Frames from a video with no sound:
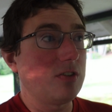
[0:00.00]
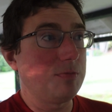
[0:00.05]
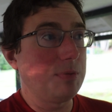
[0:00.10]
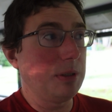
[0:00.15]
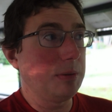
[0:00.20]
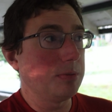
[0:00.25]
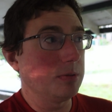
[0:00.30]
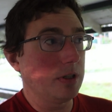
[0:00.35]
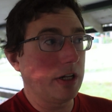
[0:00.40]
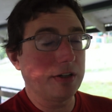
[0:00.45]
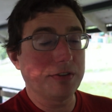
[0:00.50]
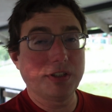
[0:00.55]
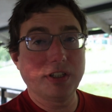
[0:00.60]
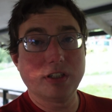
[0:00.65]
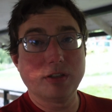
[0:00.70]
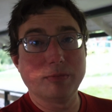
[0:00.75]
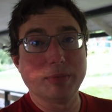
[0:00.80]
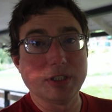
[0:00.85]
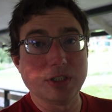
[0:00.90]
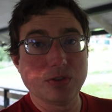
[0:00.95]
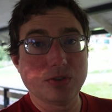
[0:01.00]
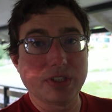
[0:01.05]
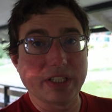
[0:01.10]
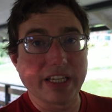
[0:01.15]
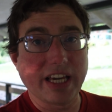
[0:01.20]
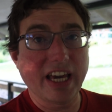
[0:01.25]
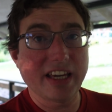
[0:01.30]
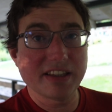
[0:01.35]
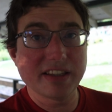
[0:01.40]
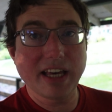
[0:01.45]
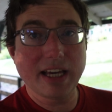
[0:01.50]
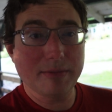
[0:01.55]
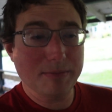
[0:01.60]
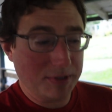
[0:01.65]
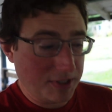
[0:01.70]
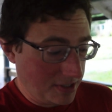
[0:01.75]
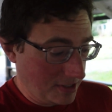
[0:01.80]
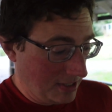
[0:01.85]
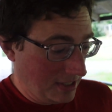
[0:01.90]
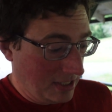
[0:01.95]
of people out here have been using
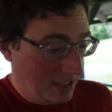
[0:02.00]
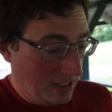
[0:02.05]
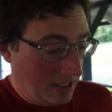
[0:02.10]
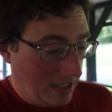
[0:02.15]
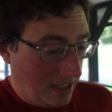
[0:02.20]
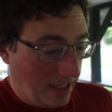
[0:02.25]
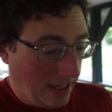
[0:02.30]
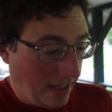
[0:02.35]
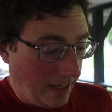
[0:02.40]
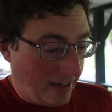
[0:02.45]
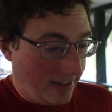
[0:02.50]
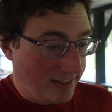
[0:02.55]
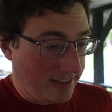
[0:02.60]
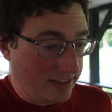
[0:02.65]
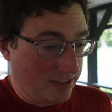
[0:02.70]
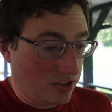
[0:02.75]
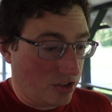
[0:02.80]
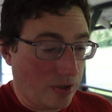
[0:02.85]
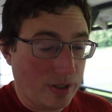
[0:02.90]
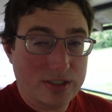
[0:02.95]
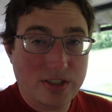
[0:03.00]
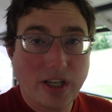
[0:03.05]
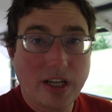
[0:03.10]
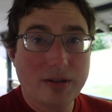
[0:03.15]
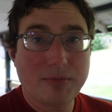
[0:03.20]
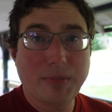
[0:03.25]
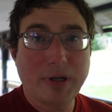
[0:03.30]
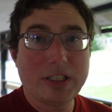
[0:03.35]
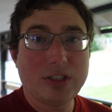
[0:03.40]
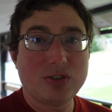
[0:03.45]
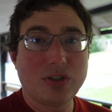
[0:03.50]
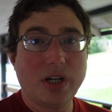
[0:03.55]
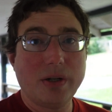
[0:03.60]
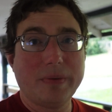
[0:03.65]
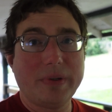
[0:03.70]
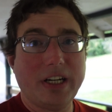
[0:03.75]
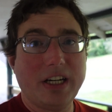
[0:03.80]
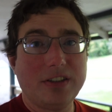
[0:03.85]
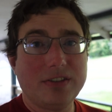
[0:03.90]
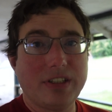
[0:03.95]
headlamps, and so I thought I might try
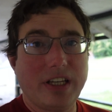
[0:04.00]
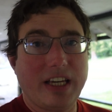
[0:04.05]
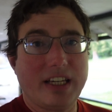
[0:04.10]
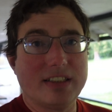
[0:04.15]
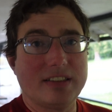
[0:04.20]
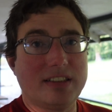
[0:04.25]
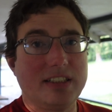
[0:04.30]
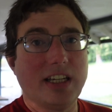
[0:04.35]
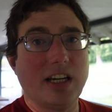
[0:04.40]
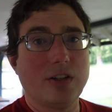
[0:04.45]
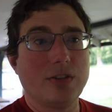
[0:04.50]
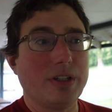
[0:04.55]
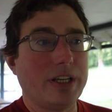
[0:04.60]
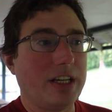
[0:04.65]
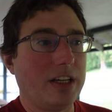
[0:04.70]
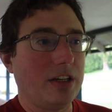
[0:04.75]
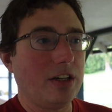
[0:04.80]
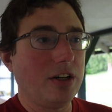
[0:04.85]
one out and see how that